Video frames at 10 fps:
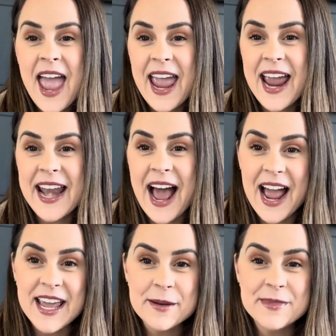And I
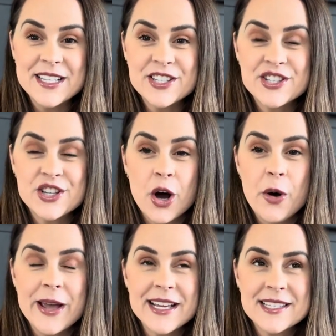am so
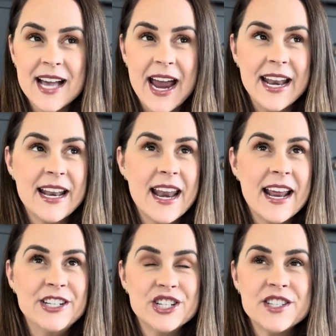excited and I
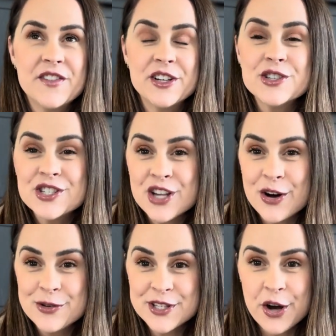just feel
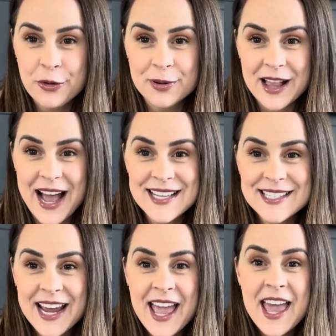so blessed
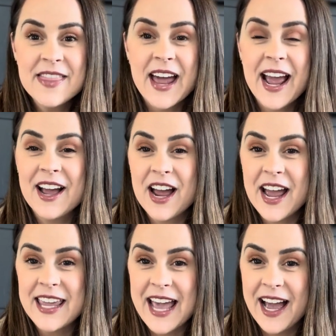that I got
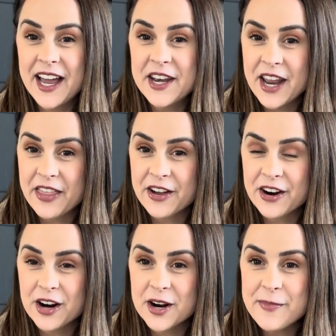yet
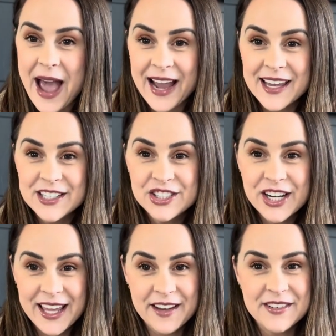another package
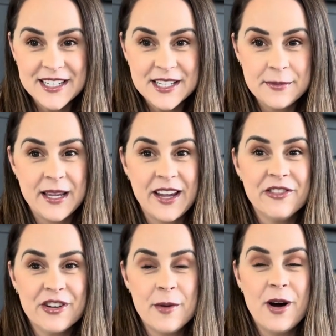gifted to me
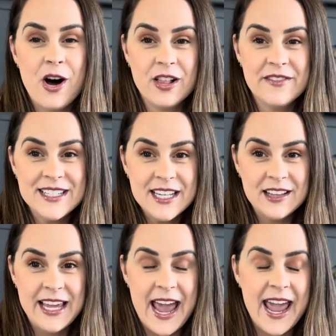from Olive
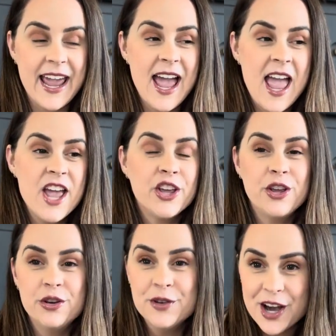Ateliers.
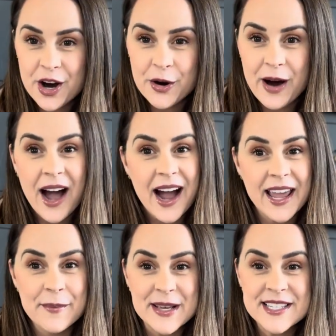You know, I
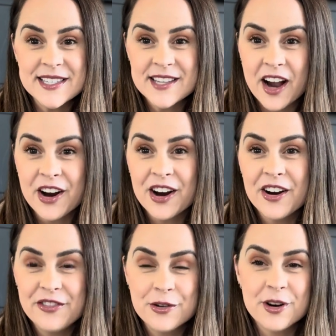am a sucker
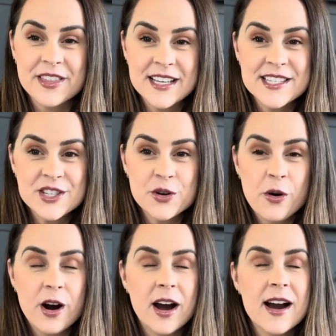for this
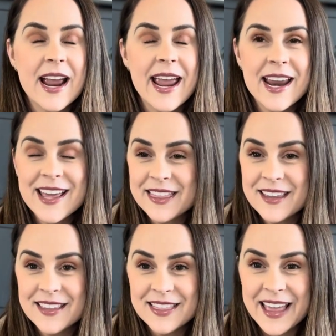store. Anything
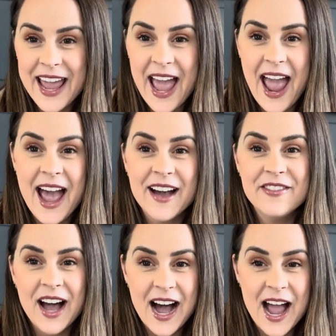that they have,
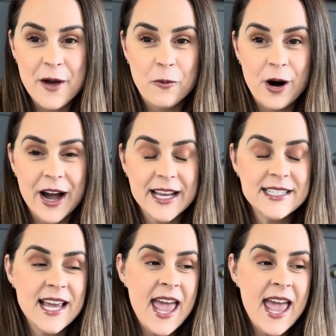I want.